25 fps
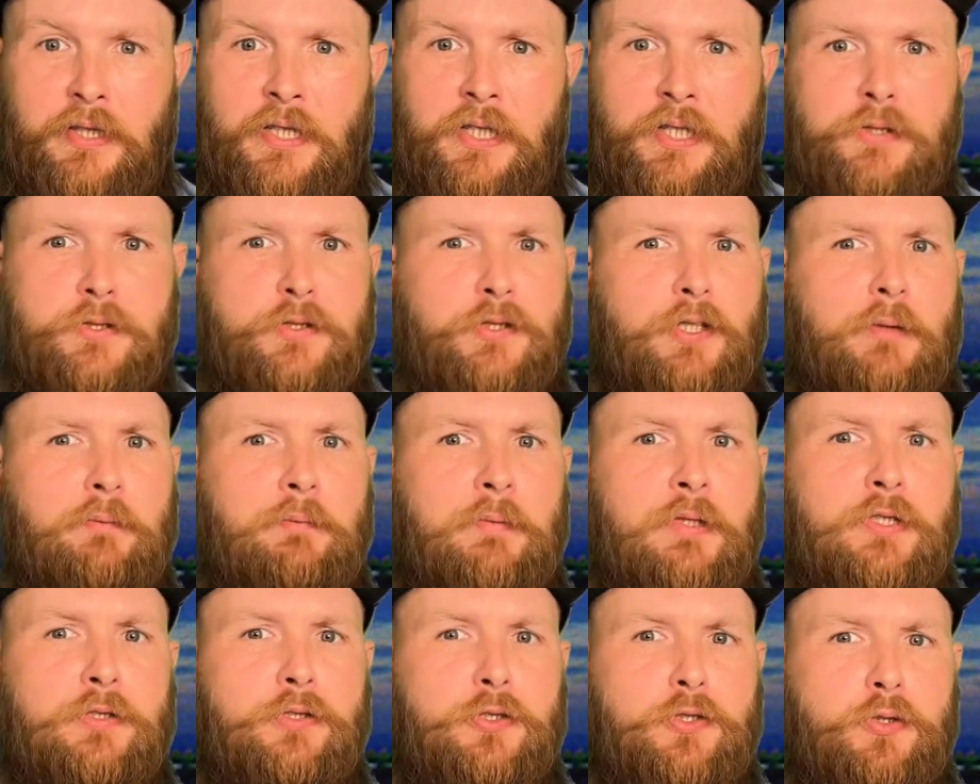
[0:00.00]
Some
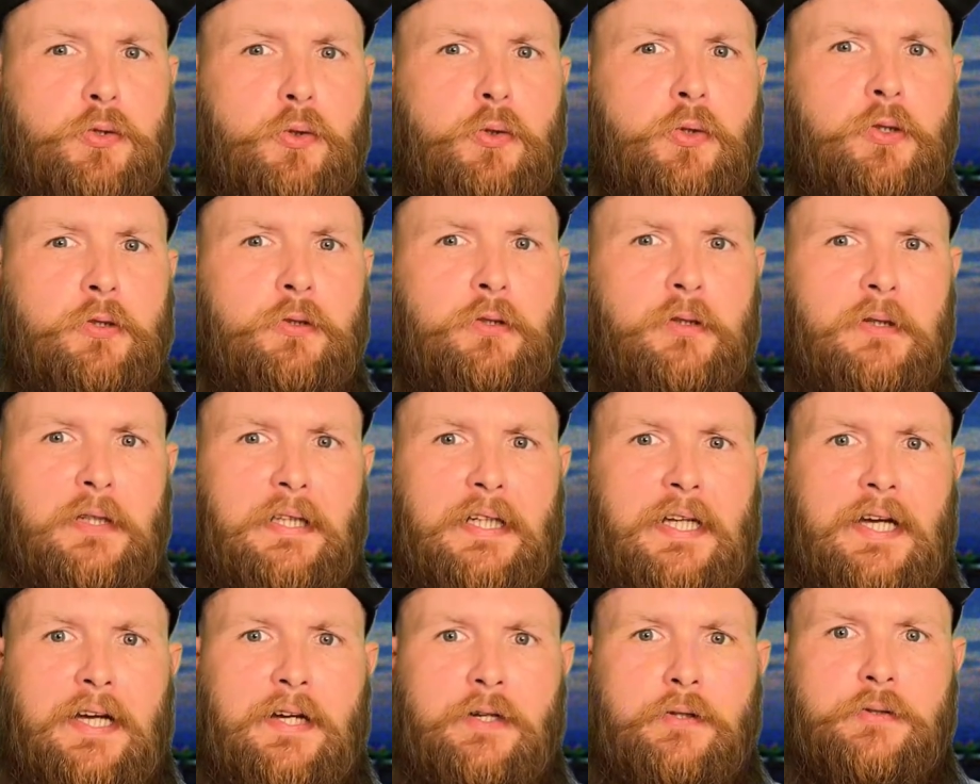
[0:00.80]
historical
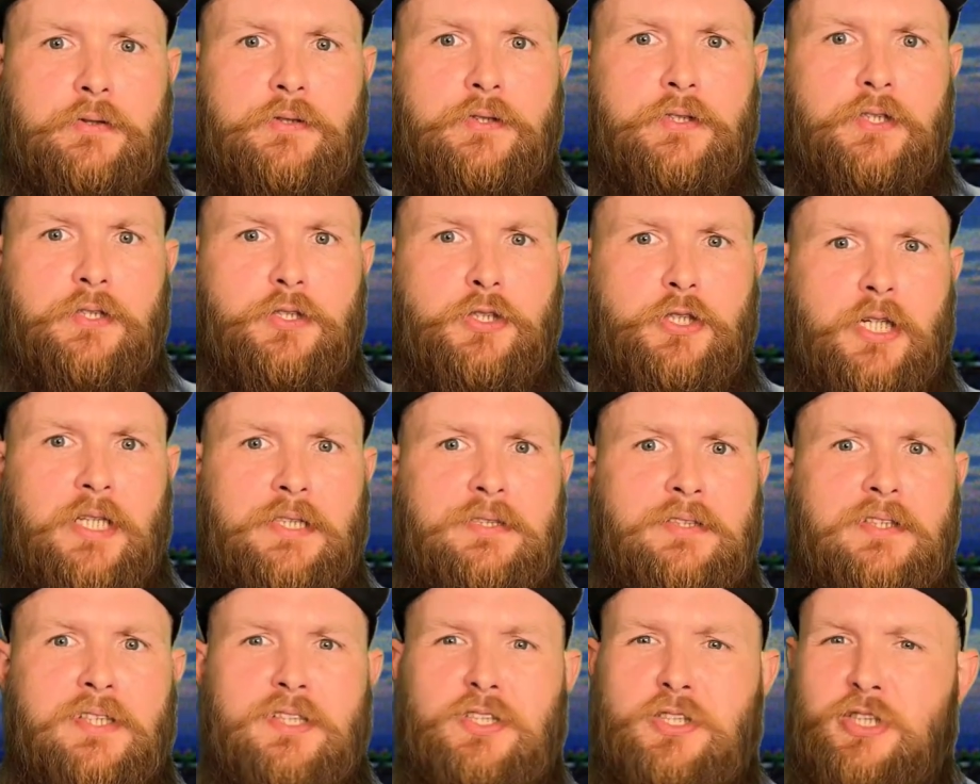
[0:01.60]
accounts
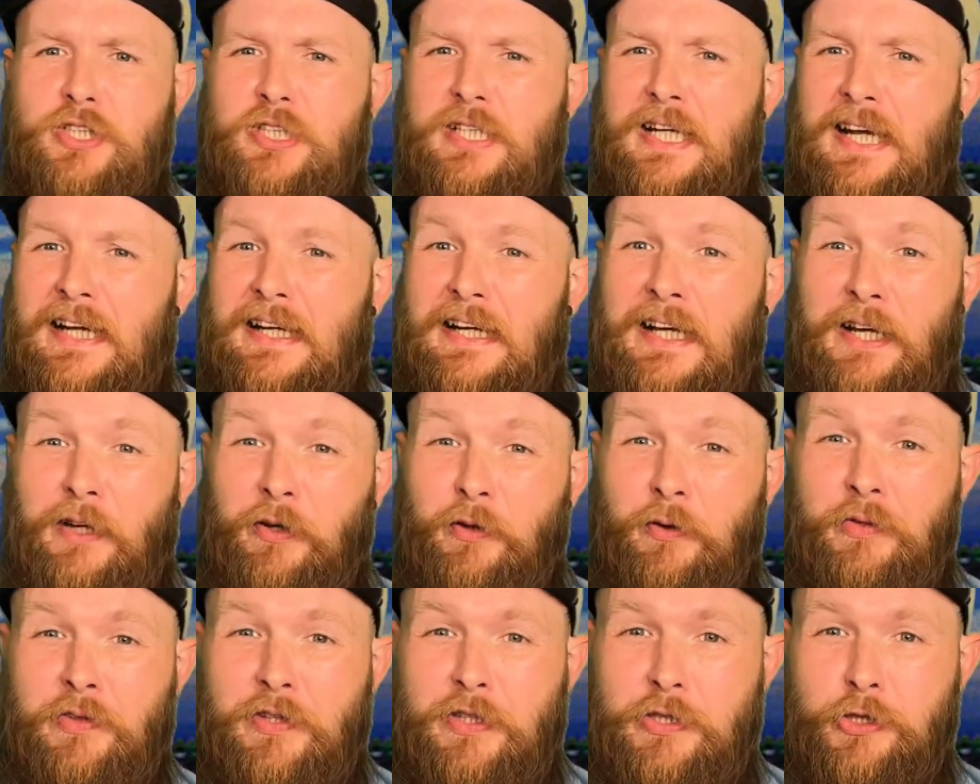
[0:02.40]
suggest that she had
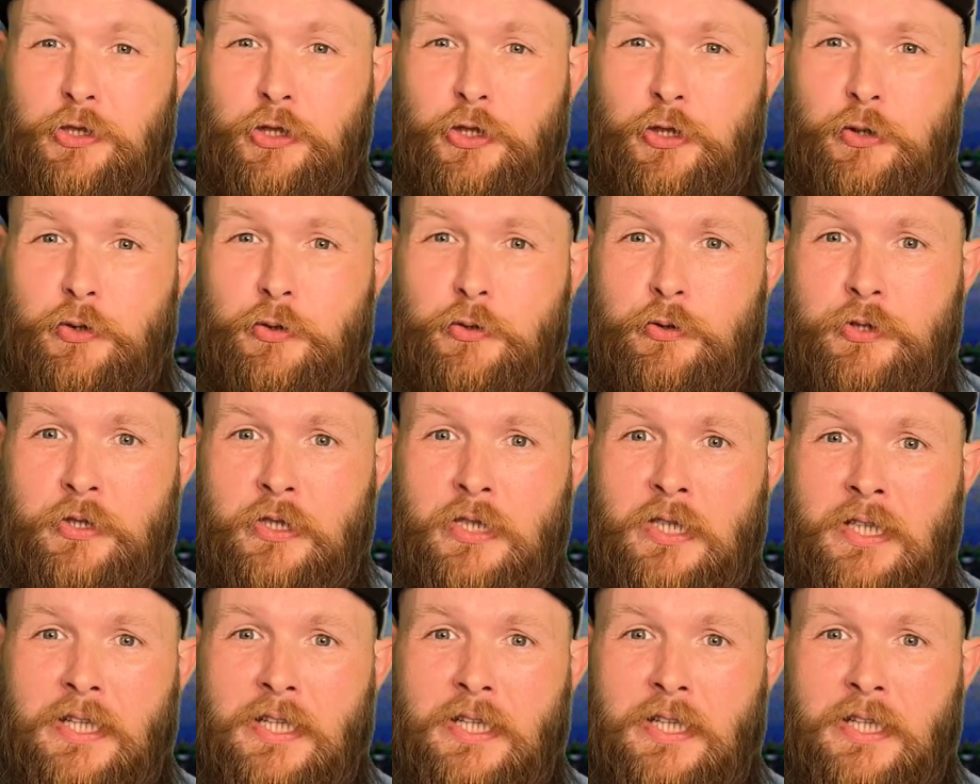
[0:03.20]
health issues